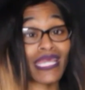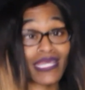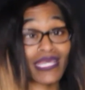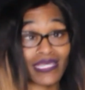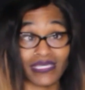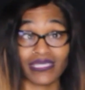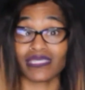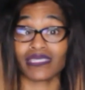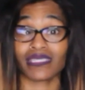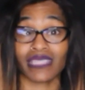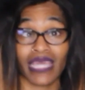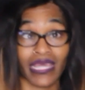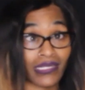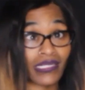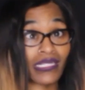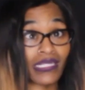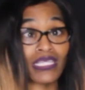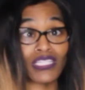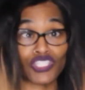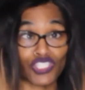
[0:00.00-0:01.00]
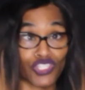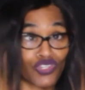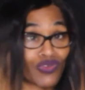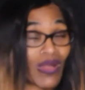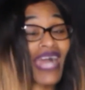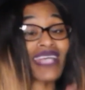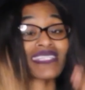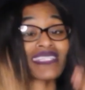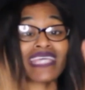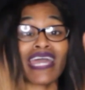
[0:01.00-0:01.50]
is, to say the least. You
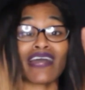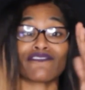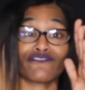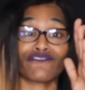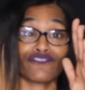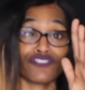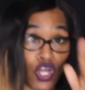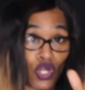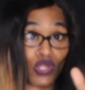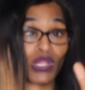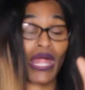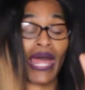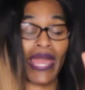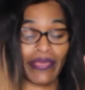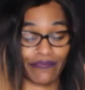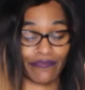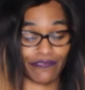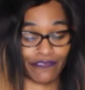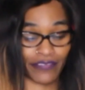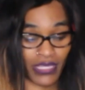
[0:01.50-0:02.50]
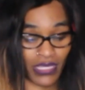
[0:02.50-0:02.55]
guys have no life.